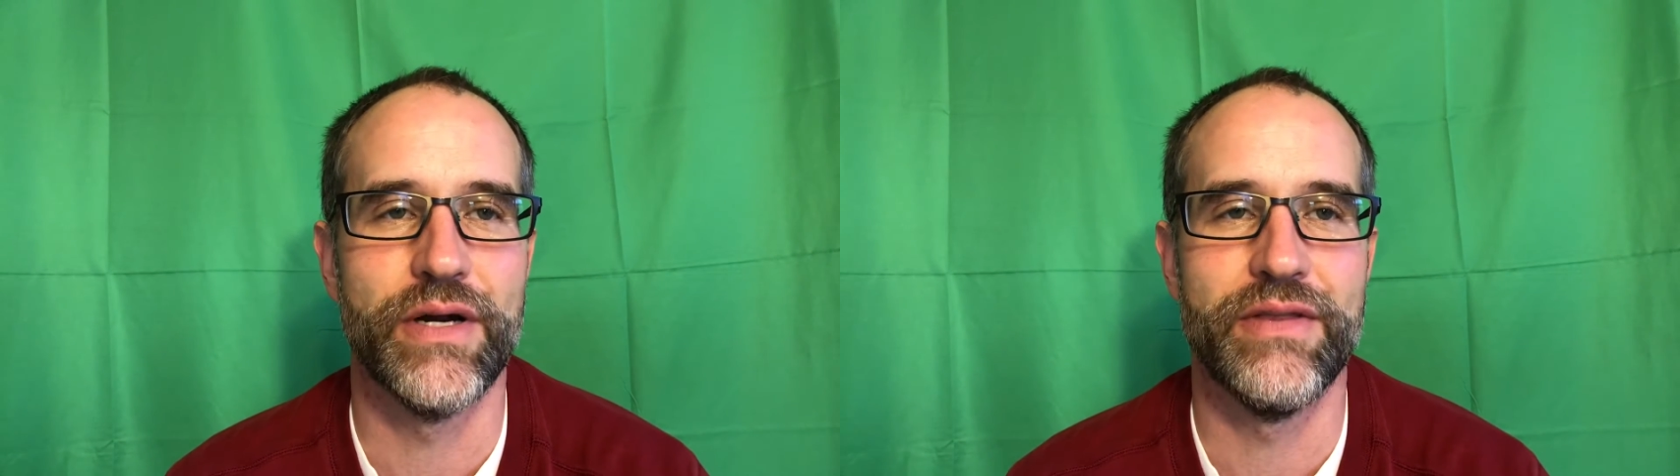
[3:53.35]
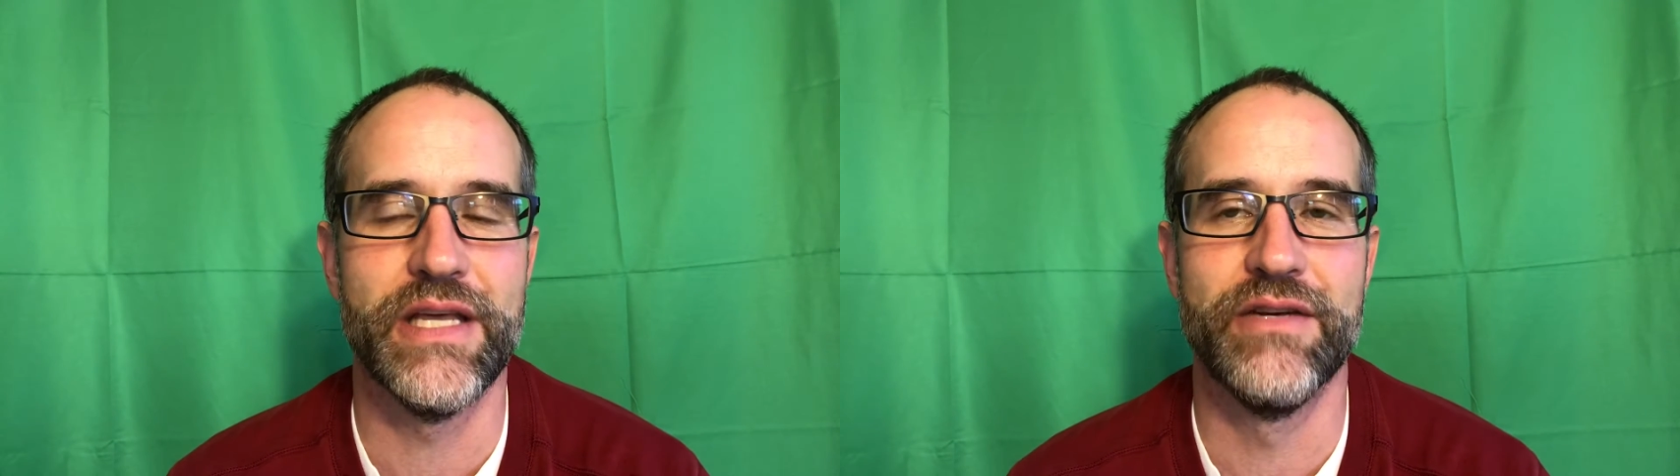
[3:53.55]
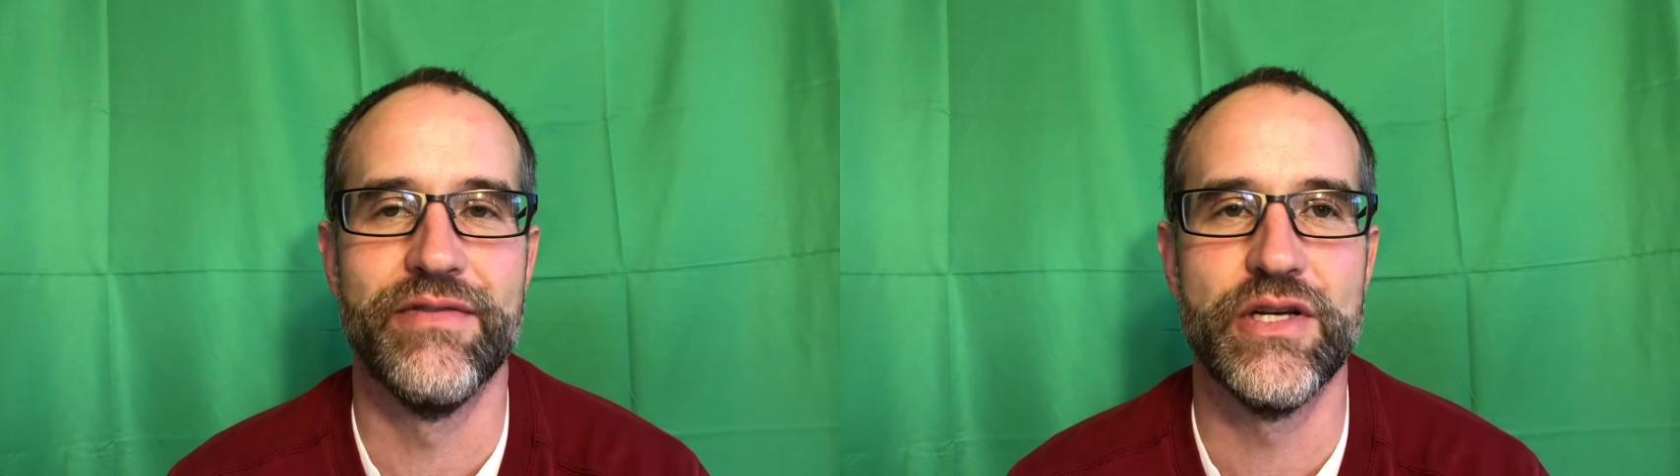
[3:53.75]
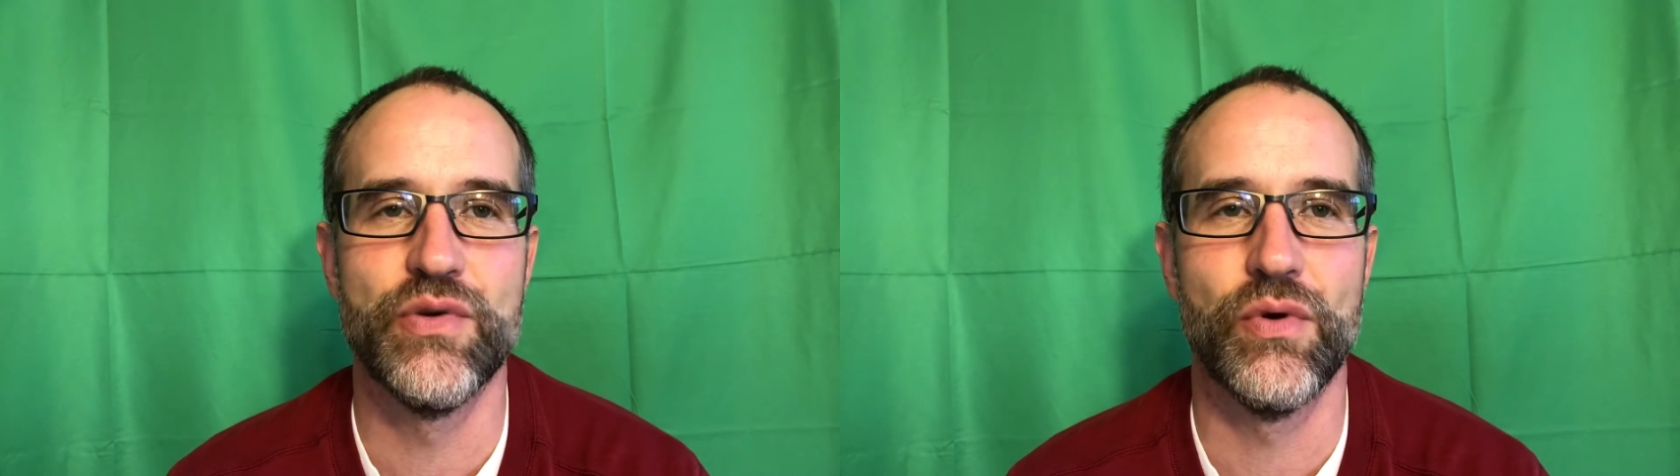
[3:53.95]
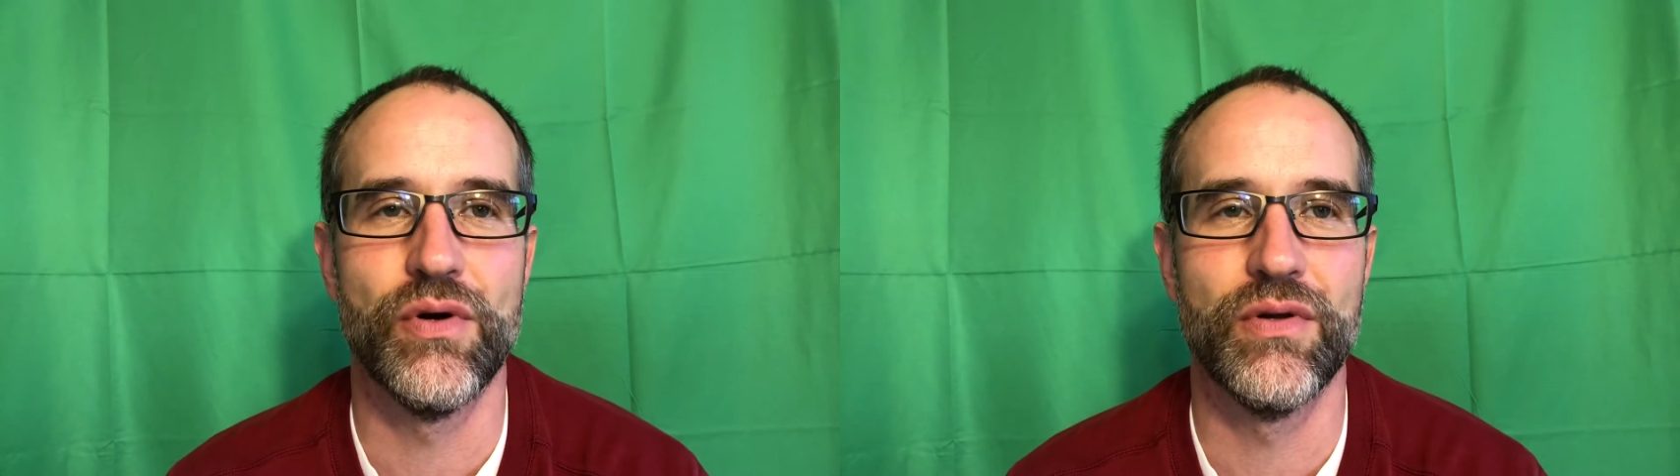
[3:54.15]
the
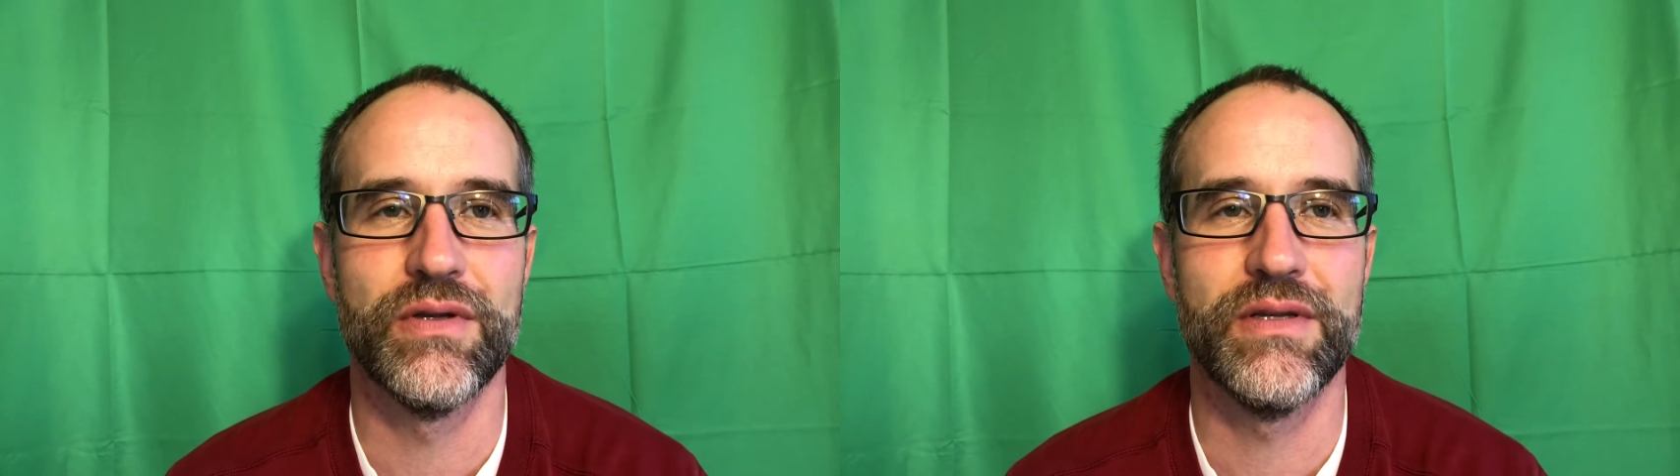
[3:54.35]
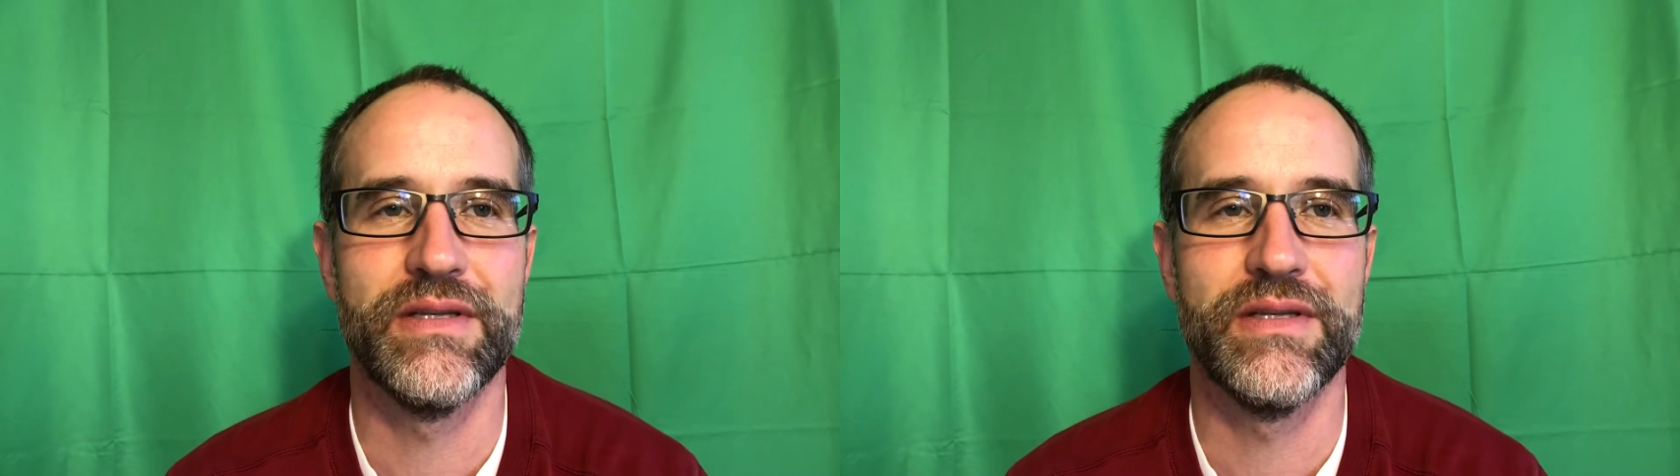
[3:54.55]
individual